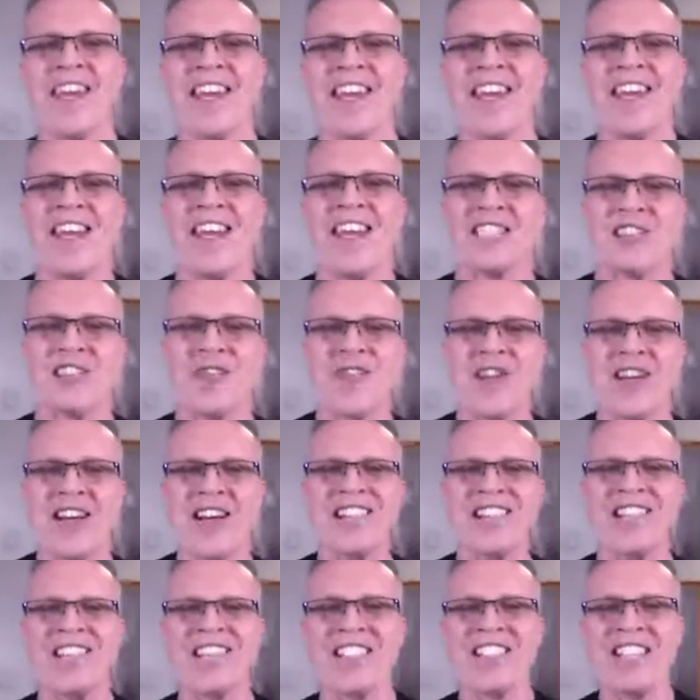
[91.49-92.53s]
He has a
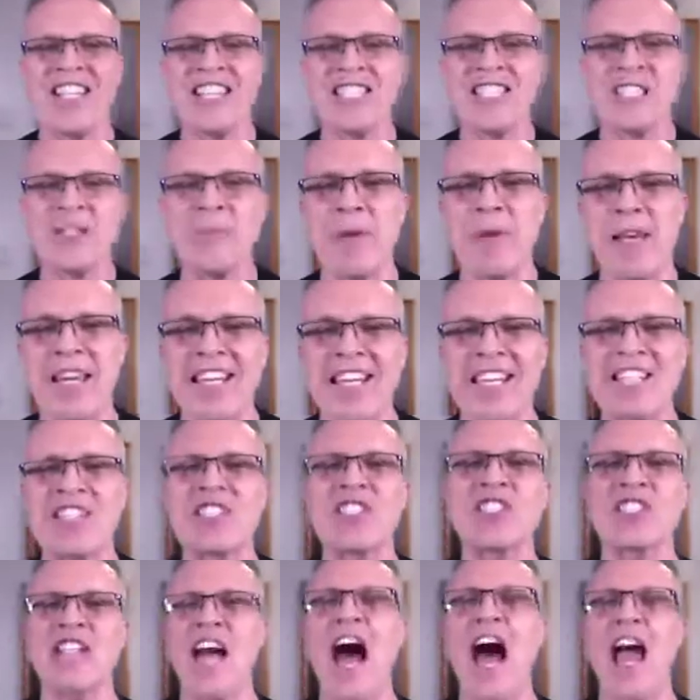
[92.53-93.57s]
very distinct speaking
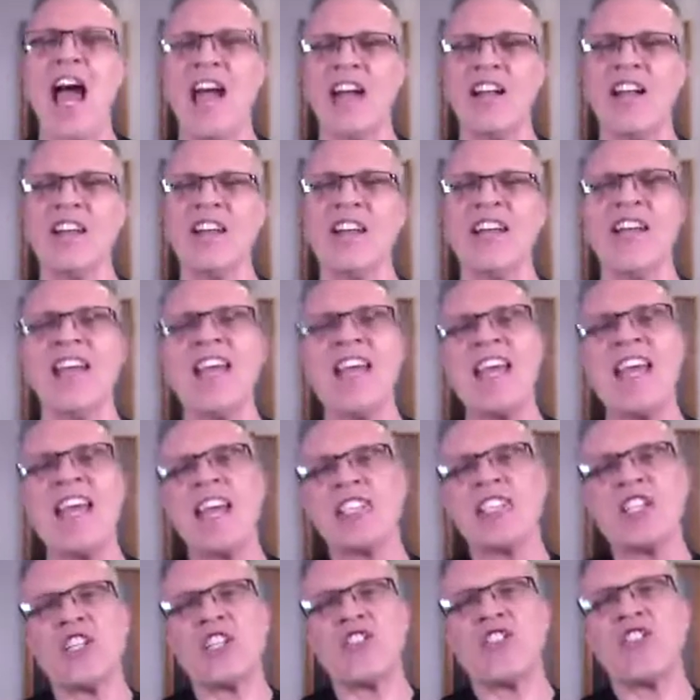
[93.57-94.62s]
style. He
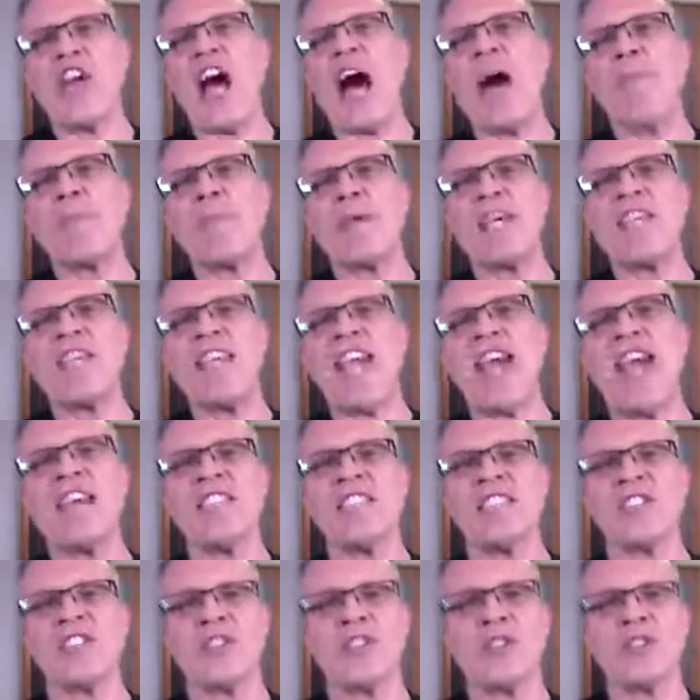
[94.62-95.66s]
has a choppy
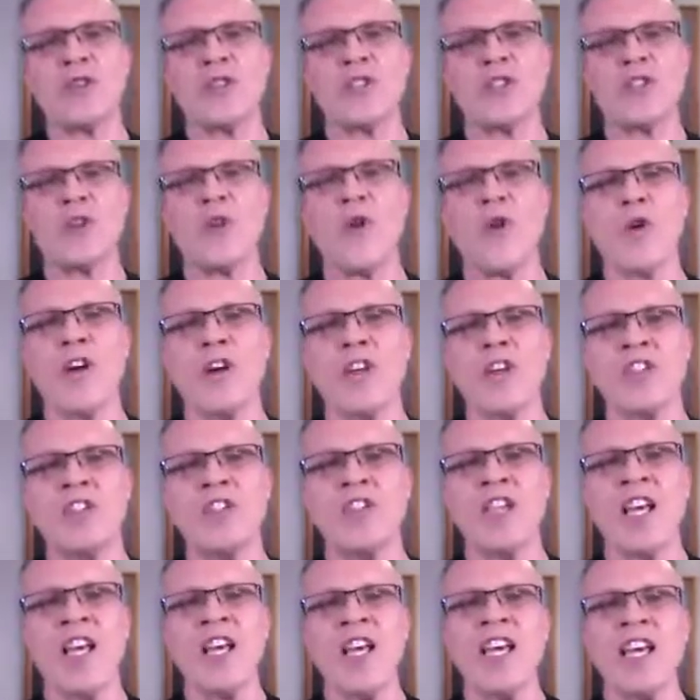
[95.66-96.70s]
cadence to his
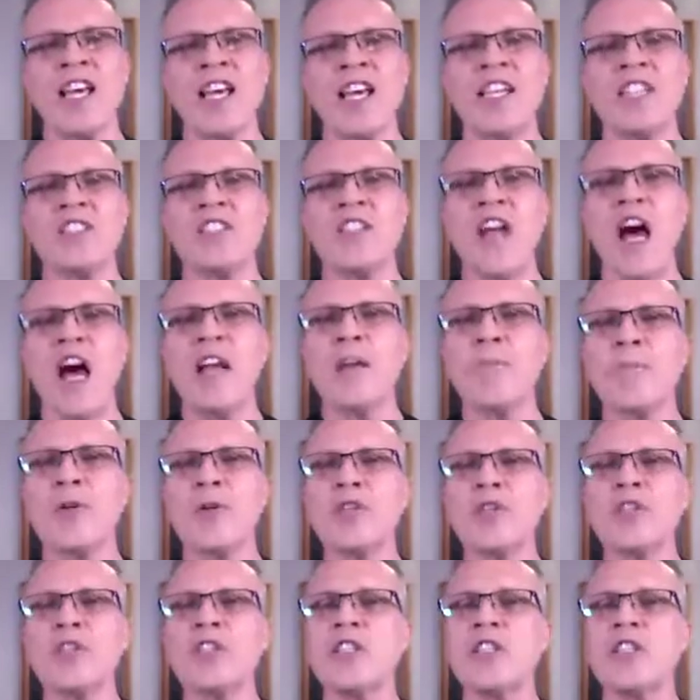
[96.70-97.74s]
words. He's not a
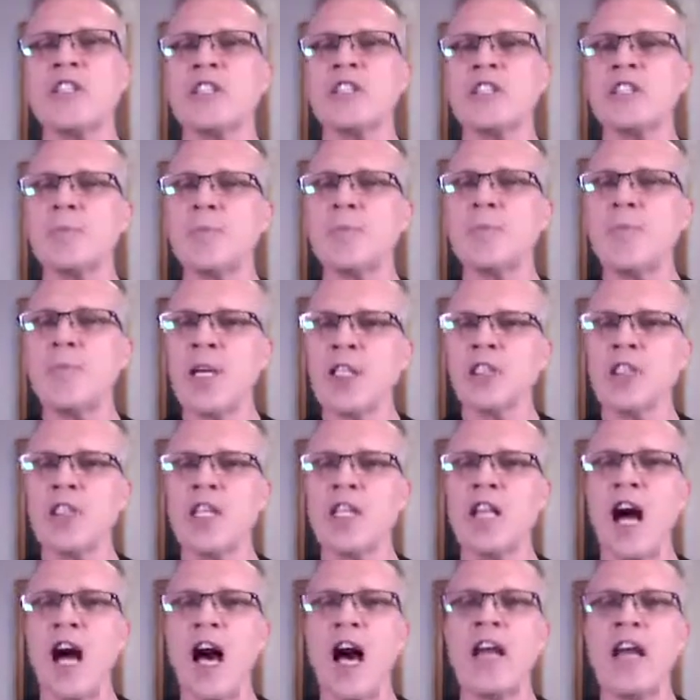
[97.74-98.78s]
person that speaks a
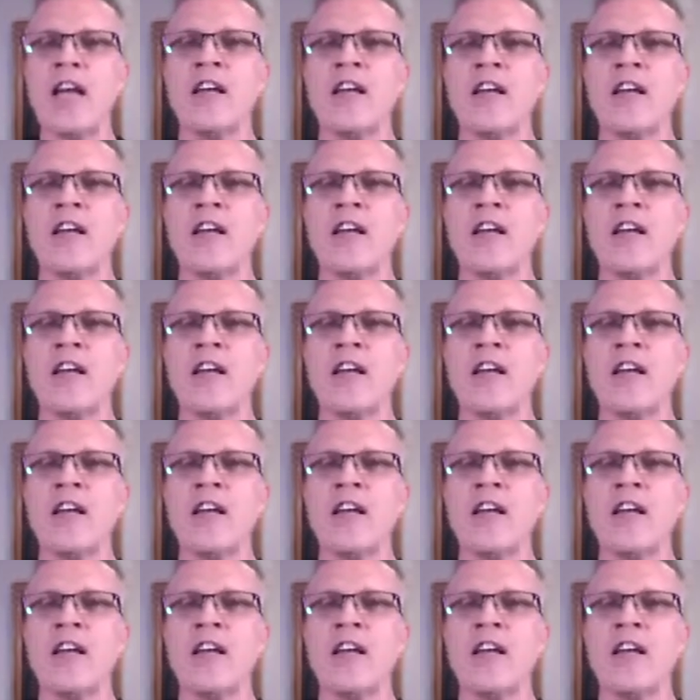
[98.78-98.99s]
lot,